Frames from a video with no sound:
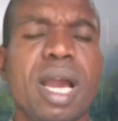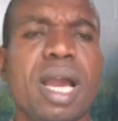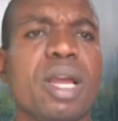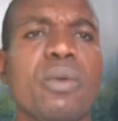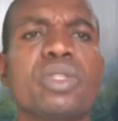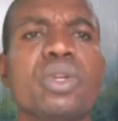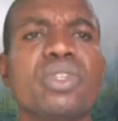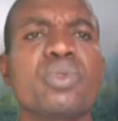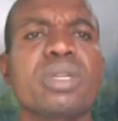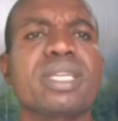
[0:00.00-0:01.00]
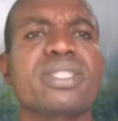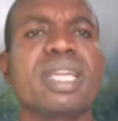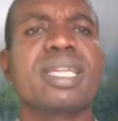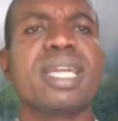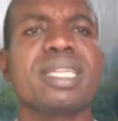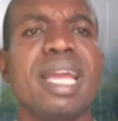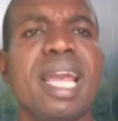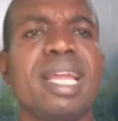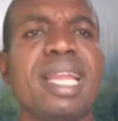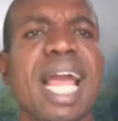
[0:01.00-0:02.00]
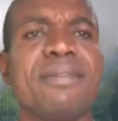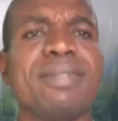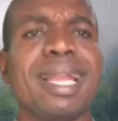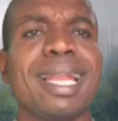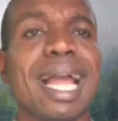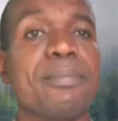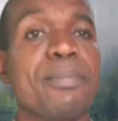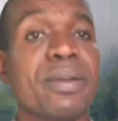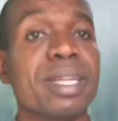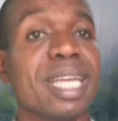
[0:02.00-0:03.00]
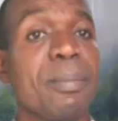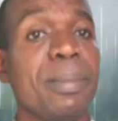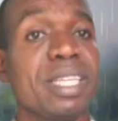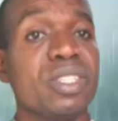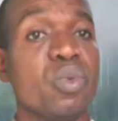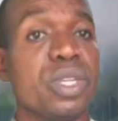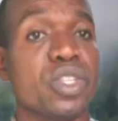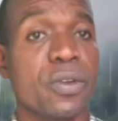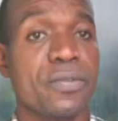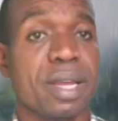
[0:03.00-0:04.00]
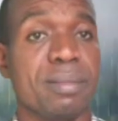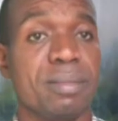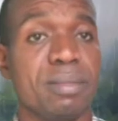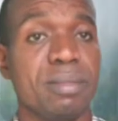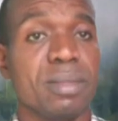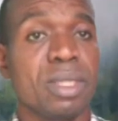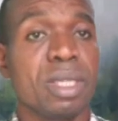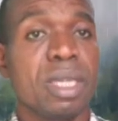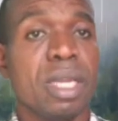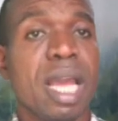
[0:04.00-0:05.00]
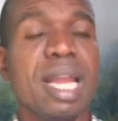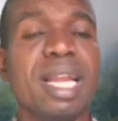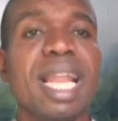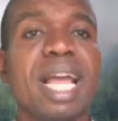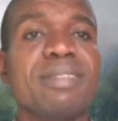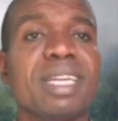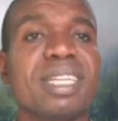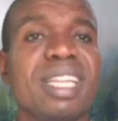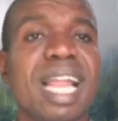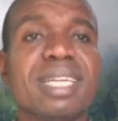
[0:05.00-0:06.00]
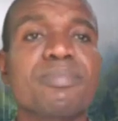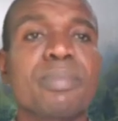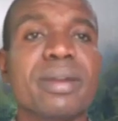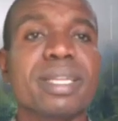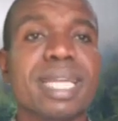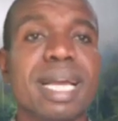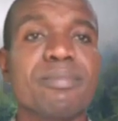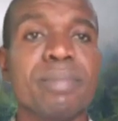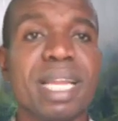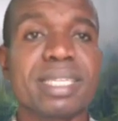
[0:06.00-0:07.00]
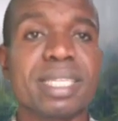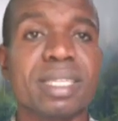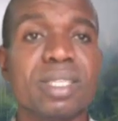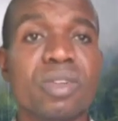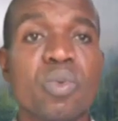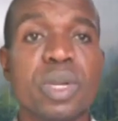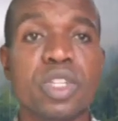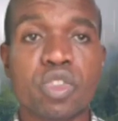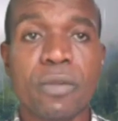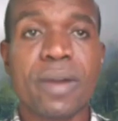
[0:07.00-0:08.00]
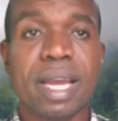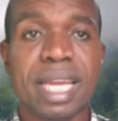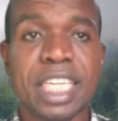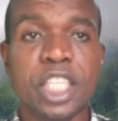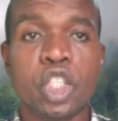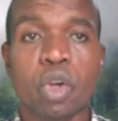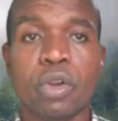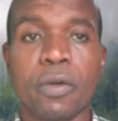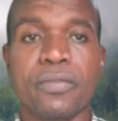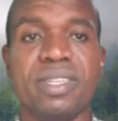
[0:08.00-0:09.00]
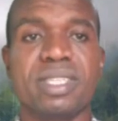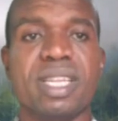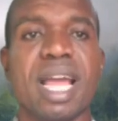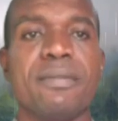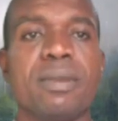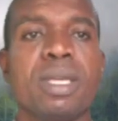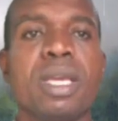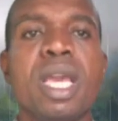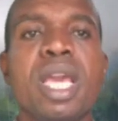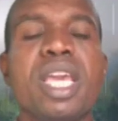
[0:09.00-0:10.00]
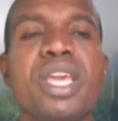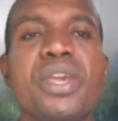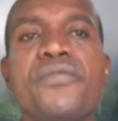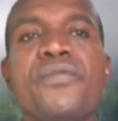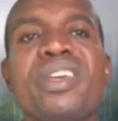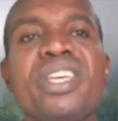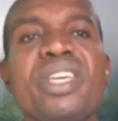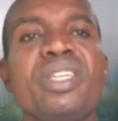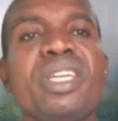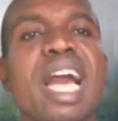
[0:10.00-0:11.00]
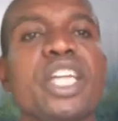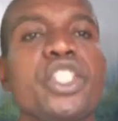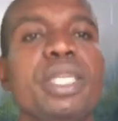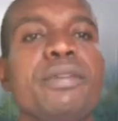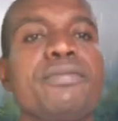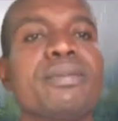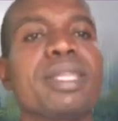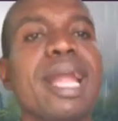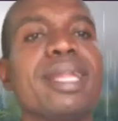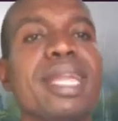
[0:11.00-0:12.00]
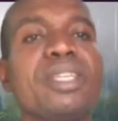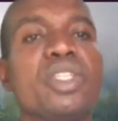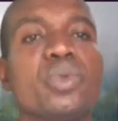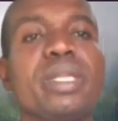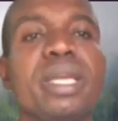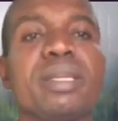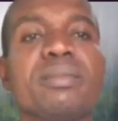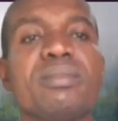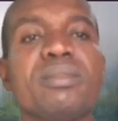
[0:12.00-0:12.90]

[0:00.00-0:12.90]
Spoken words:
And I want us to understand that any life that lacks parental blessing will suffer. Any life that lacks parental blessing will suffer in the journey of his life. If he achieved 10 things today,